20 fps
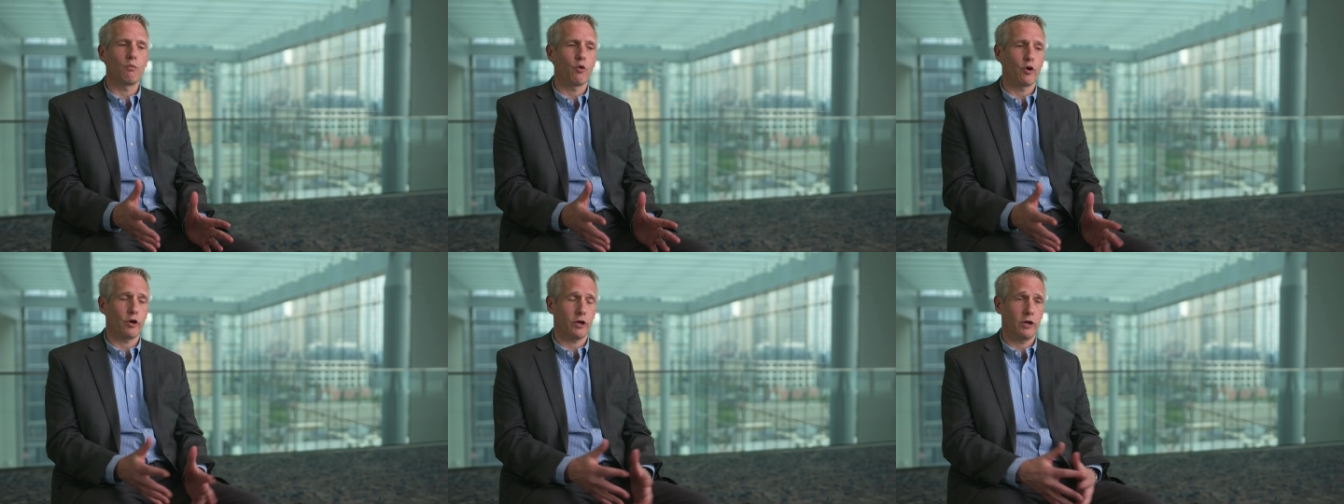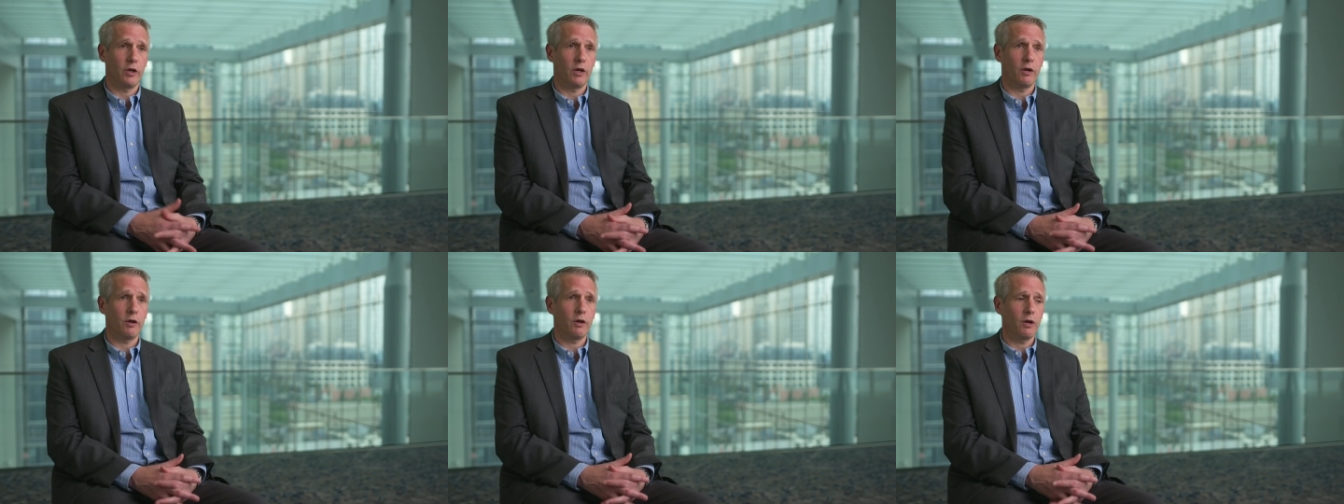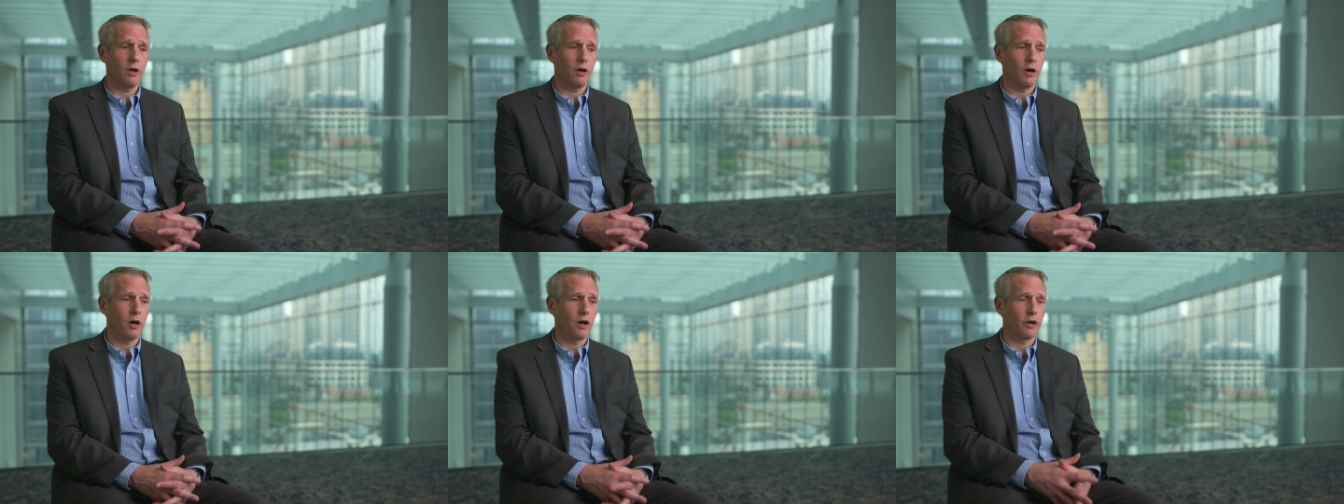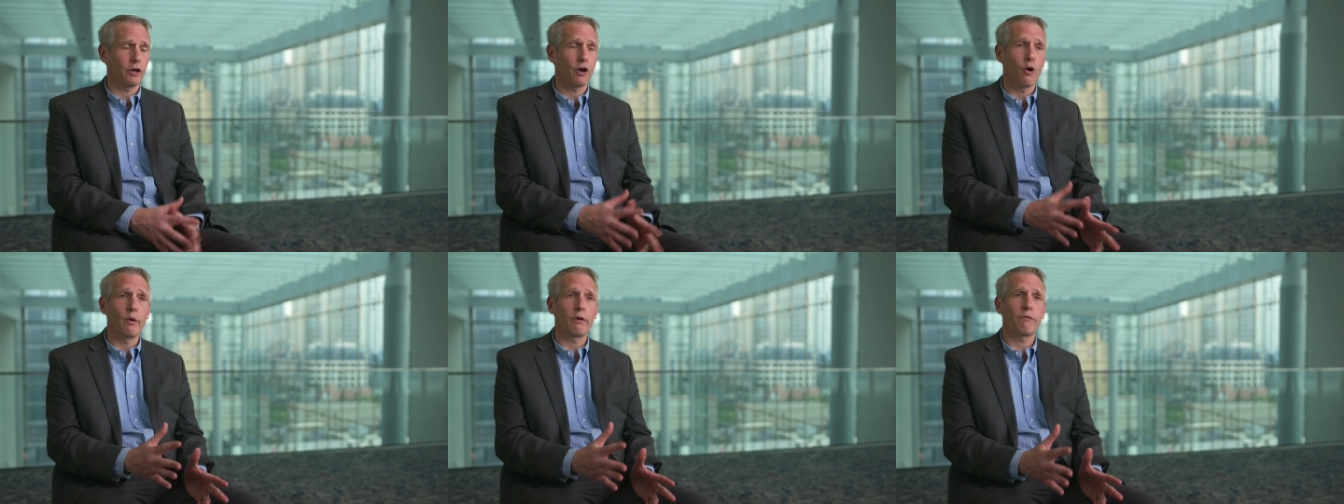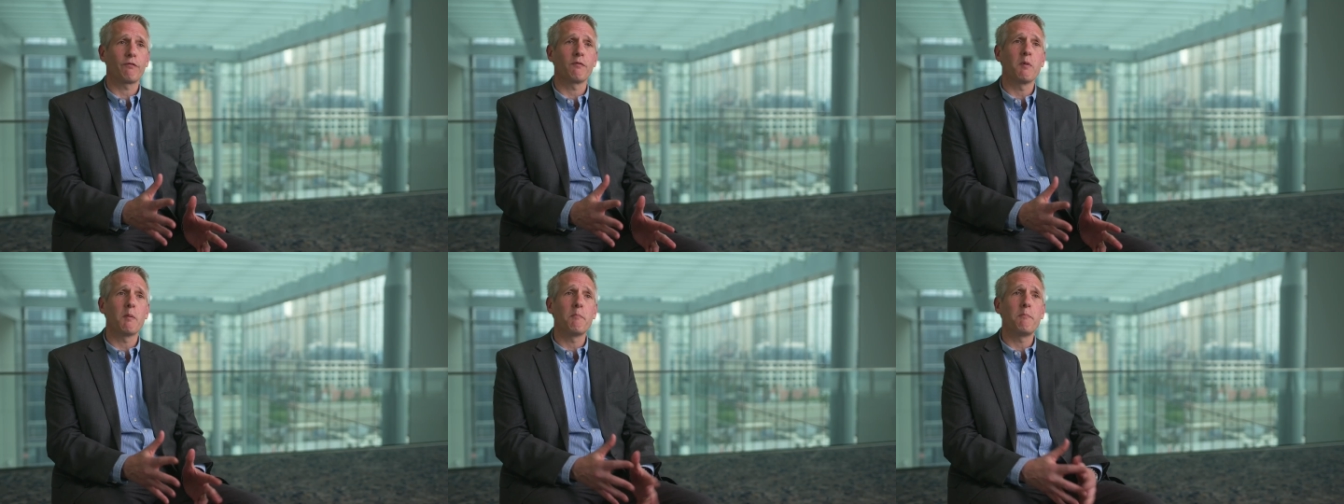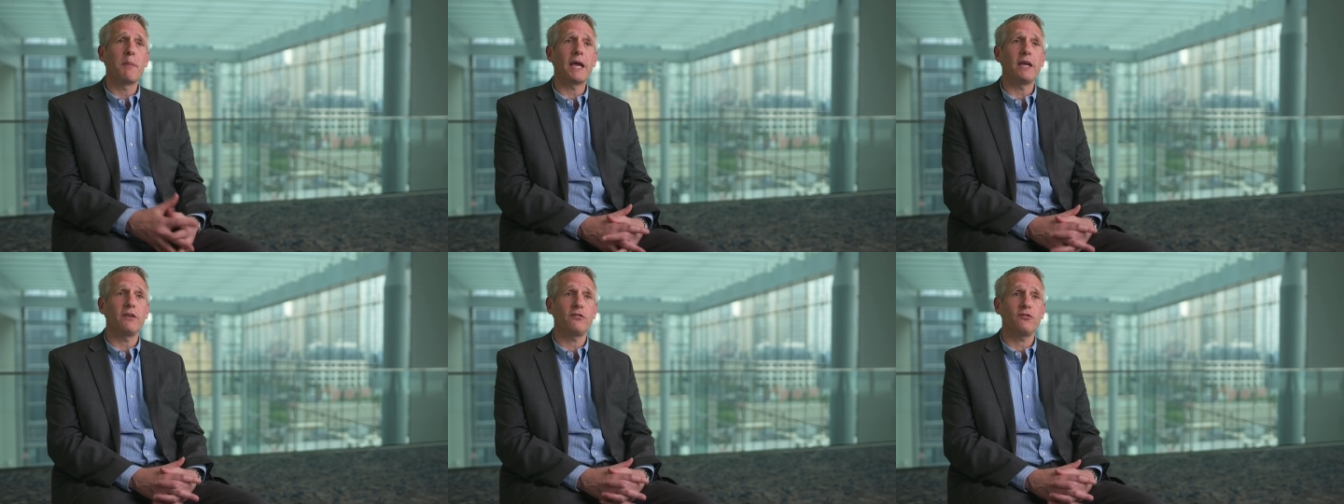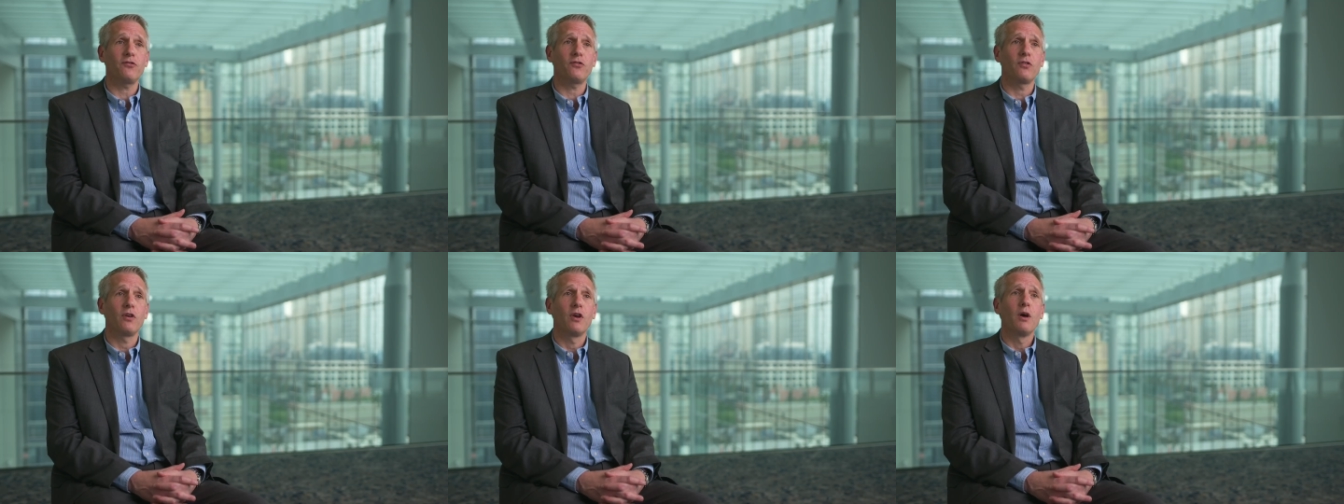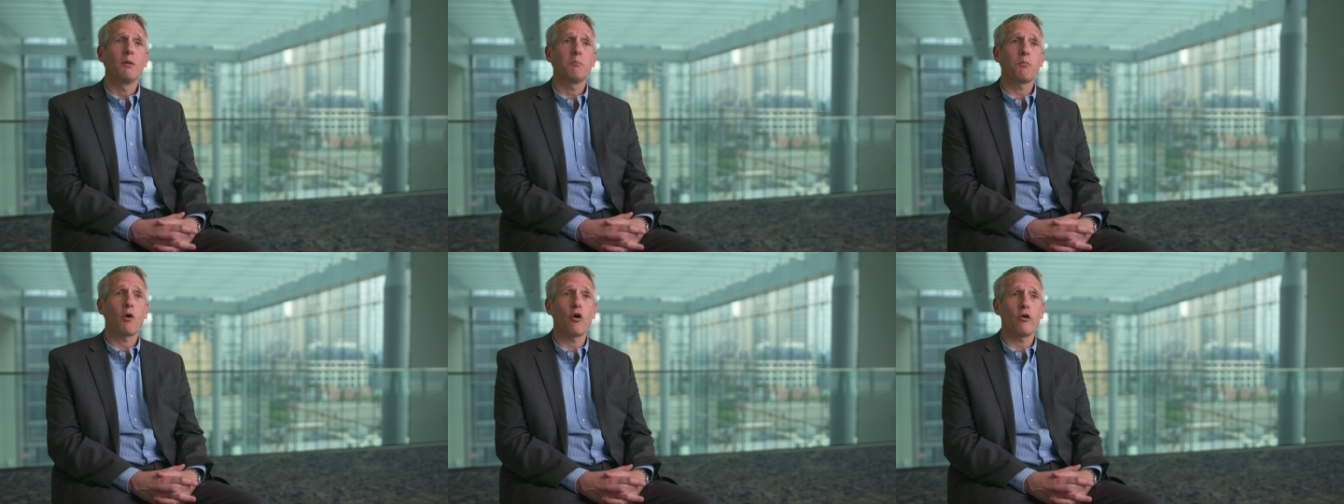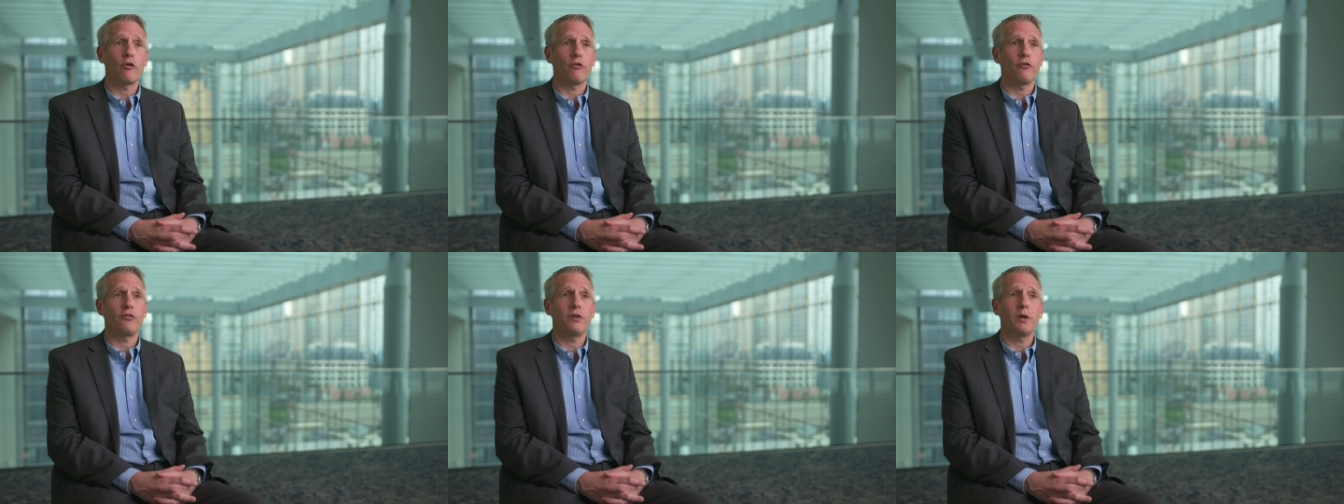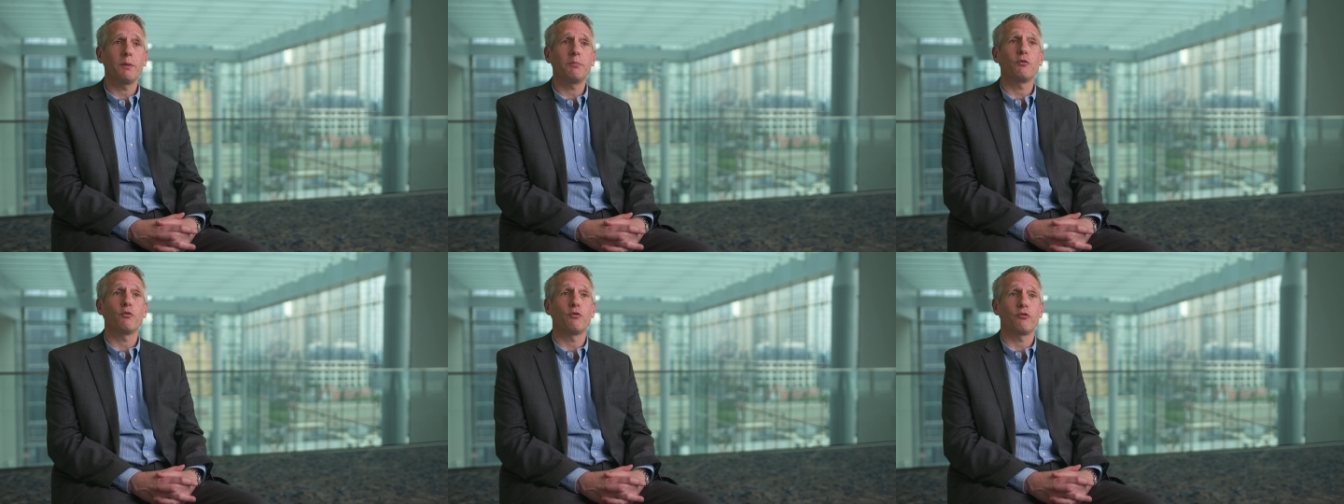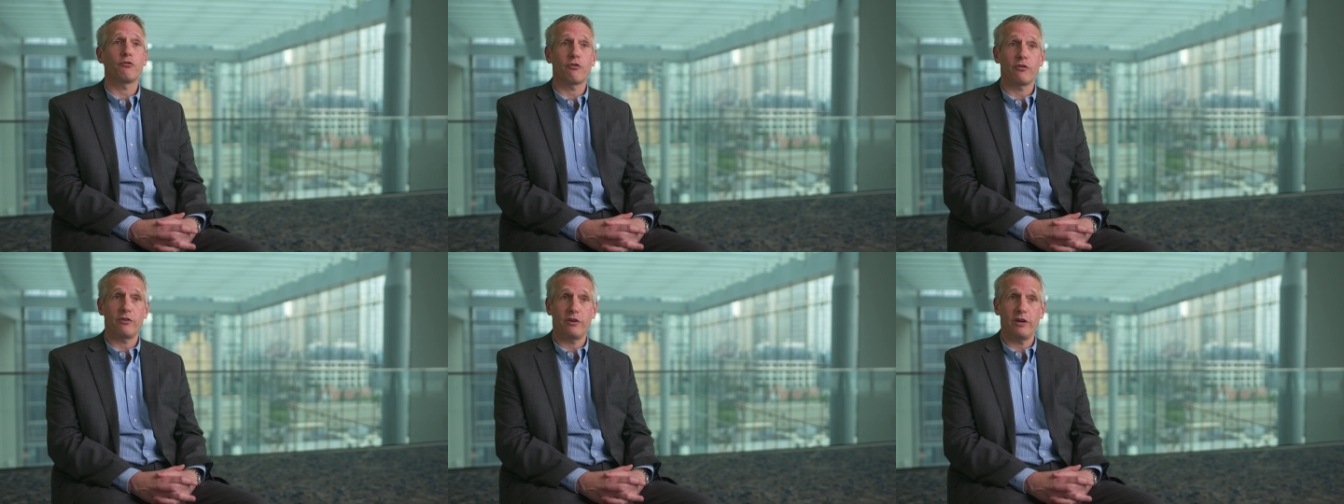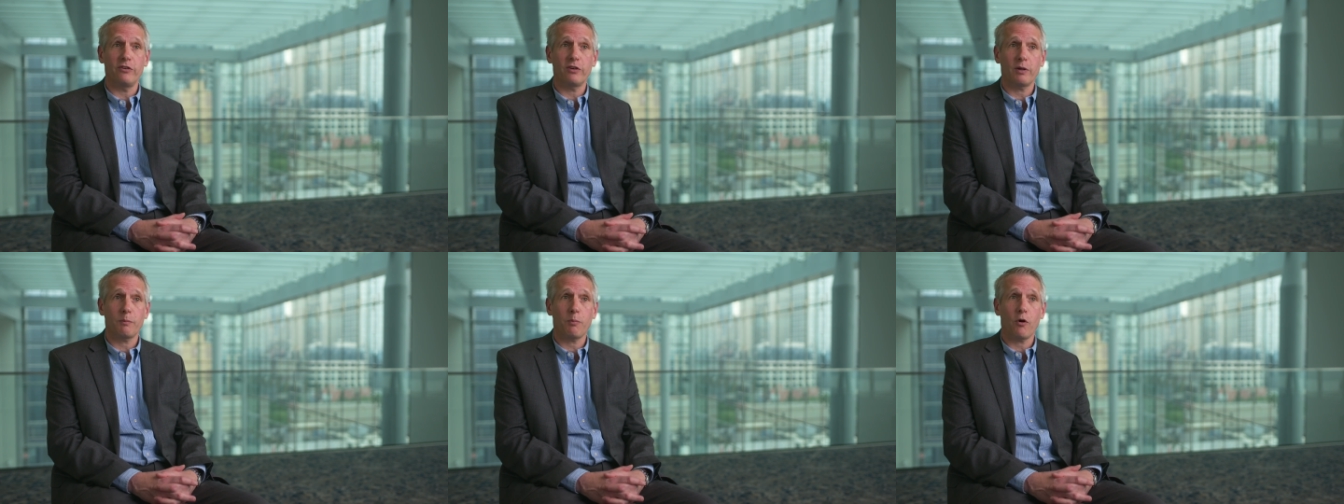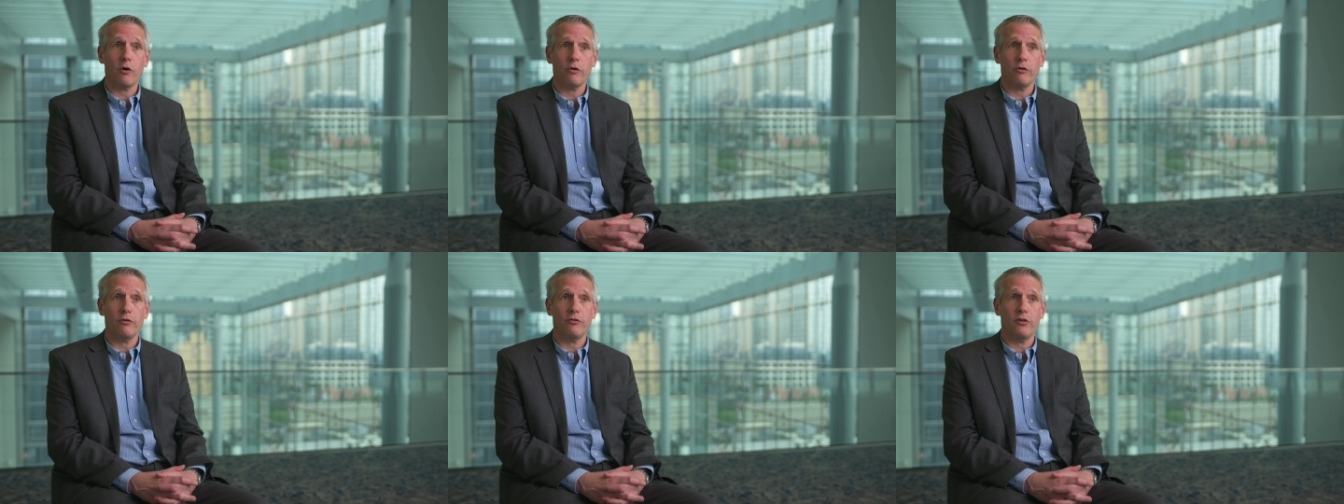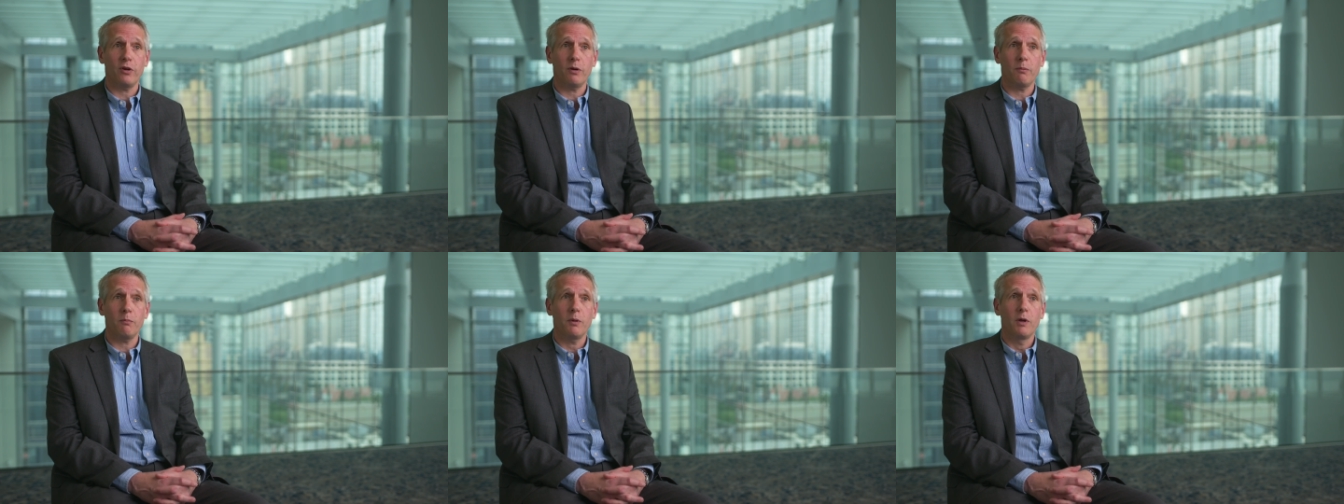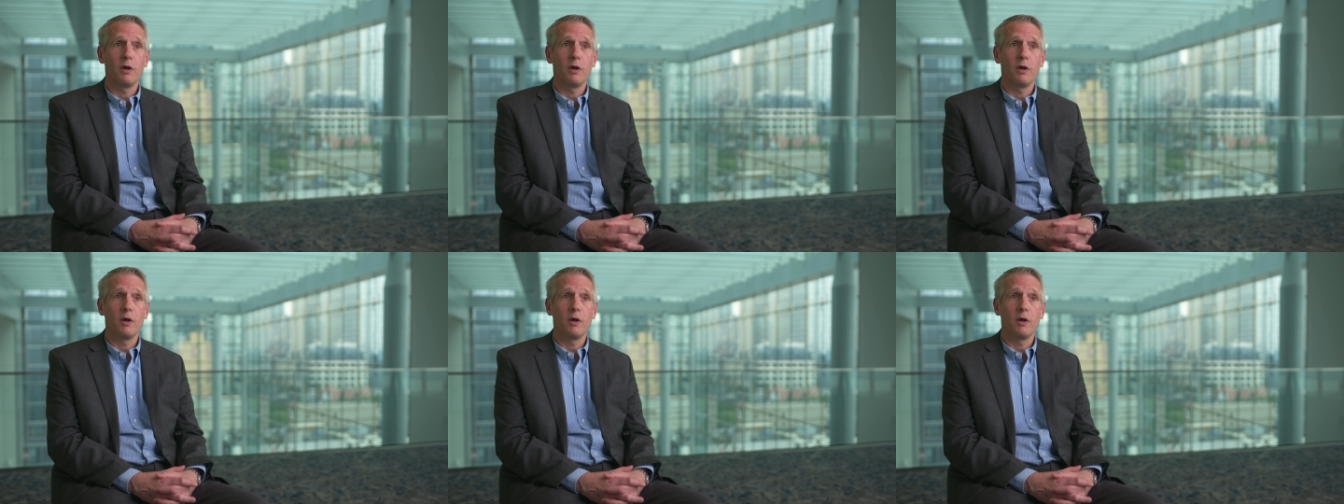working on going from a base partnership to a strategic partnership.